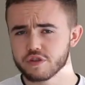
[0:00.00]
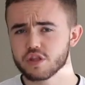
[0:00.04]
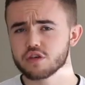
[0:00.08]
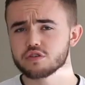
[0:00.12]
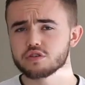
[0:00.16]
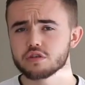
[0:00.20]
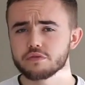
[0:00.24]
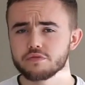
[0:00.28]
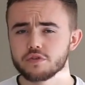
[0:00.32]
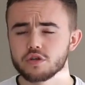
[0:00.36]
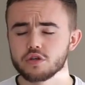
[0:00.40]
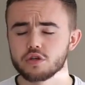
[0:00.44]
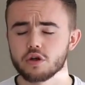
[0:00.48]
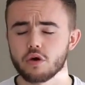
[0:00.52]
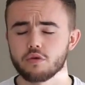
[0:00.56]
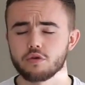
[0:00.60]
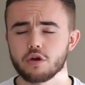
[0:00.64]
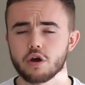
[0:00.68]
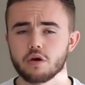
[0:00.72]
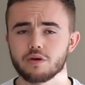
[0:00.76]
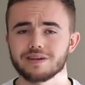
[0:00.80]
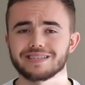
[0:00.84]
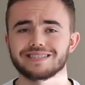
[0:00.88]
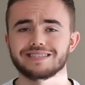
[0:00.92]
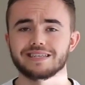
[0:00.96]
For those of you who
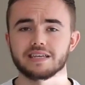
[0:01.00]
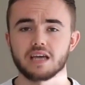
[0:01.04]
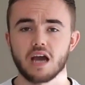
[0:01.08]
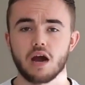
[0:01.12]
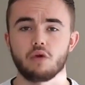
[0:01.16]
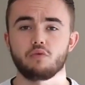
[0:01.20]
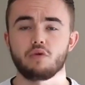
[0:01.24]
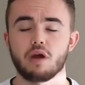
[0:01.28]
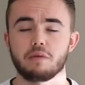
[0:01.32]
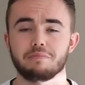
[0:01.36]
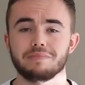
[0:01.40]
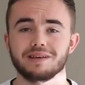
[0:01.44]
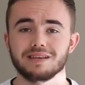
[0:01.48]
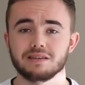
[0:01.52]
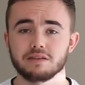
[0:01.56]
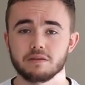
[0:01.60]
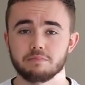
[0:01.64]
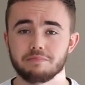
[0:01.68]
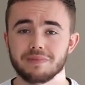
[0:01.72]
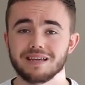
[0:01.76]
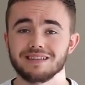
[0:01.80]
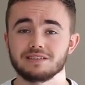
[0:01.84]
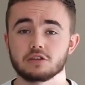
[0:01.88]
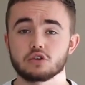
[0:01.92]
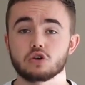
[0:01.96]
don't know, a CRM,
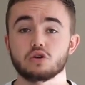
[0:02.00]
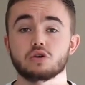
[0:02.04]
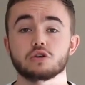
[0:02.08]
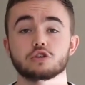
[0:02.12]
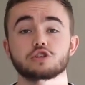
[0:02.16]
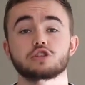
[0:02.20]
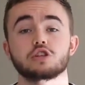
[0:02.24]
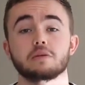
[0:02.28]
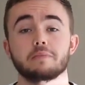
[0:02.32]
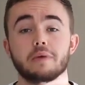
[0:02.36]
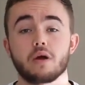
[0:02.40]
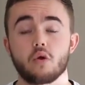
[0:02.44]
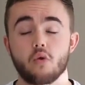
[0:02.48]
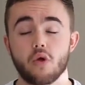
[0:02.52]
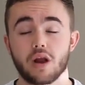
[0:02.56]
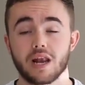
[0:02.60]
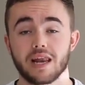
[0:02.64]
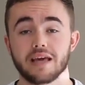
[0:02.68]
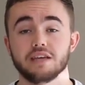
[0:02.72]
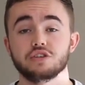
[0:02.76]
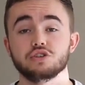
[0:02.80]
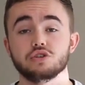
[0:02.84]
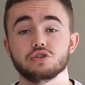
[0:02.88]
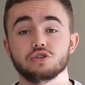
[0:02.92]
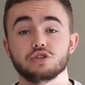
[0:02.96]
it means customer
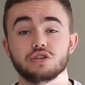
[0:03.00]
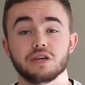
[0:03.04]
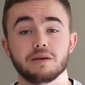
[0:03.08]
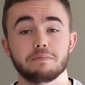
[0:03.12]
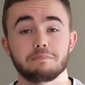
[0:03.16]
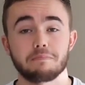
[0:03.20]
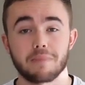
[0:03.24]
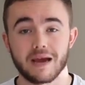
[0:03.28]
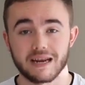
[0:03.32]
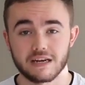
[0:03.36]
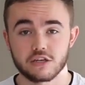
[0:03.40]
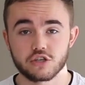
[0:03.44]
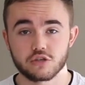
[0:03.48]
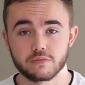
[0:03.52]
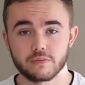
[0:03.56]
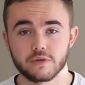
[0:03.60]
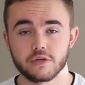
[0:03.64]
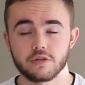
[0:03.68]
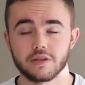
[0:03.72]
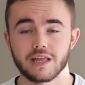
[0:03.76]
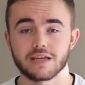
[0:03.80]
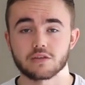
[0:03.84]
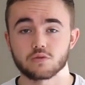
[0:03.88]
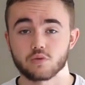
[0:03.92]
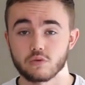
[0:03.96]
relationship
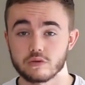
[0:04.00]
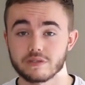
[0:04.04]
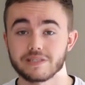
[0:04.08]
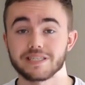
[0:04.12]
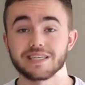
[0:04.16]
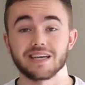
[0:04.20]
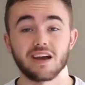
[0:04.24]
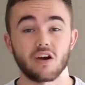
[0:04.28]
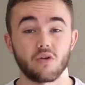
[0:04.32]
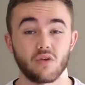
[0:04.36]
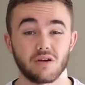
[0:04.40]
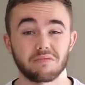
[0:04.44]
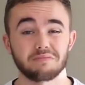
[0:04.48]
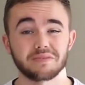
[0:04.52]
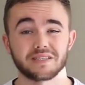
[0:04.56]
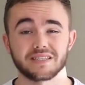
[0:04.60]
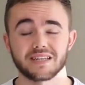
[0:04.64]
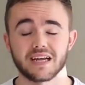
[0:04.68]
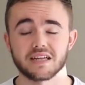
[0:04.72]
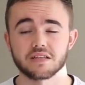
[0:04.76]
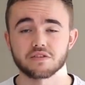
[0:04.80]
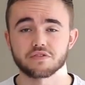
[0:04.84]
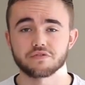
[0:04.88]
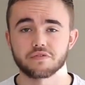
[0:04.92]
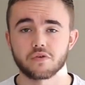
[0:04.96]
management. That's what CRM
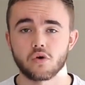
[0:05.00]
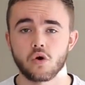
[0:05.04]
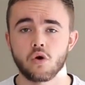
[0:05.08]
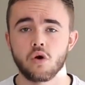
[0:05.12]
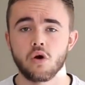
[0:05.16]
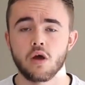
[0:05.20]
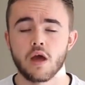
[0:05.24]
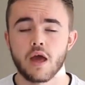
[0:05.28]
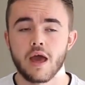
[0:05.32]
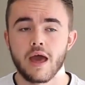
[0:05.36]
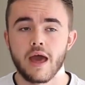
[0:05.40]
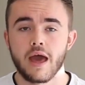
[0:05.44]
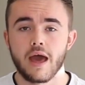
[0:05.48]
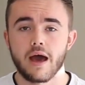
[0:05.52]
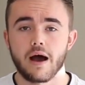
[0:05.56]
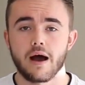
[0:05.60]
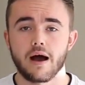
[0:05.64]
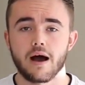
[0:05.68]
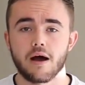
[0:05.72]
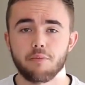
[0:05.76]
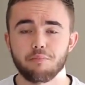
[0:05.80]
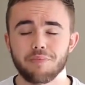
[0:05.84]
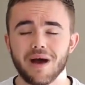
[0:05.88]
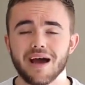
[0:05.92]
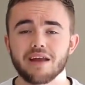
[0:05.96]
stands for.
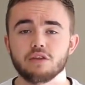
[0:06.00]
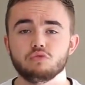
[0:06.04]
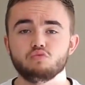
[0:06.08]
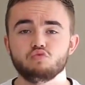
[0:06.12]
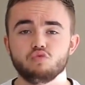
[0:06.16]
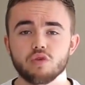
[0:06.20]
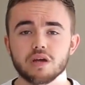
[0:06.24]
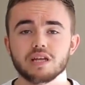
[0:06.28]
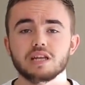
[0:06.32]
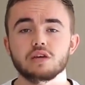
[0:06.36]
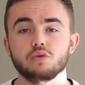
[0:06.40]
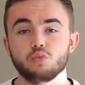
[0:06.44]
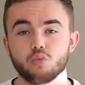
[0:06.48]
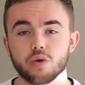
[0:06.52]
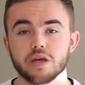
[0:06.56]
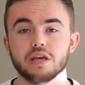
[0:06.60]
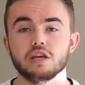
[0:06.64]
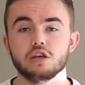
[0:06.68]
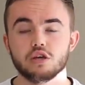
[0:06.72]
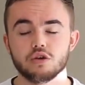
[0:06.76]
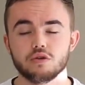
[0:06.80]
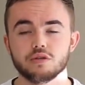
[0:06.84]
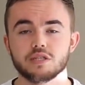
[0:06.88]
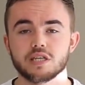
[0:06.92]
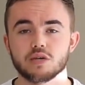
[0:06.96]
And really we
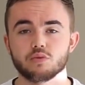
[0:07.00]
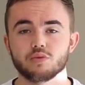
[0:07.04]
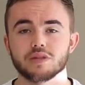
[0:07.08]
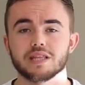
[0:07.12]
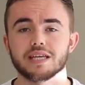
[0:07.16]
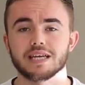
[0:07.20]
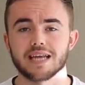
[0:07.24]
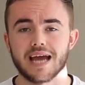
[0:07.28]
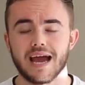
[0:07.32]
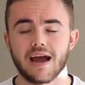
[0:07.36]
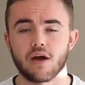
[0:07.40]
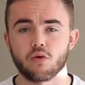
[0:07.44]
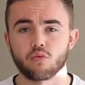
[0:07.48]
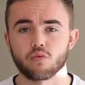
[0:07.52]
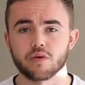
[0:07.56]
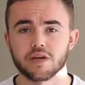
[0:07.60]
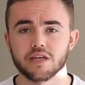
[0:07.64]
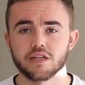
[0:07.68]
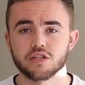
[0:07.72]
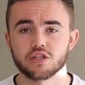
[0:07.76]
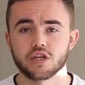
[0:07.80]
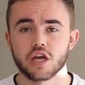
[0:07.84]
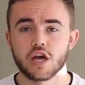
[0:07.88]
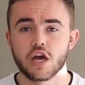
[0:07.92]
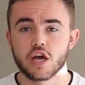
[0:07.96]
use it within
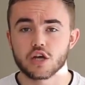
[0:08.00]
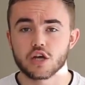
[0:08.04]
outreach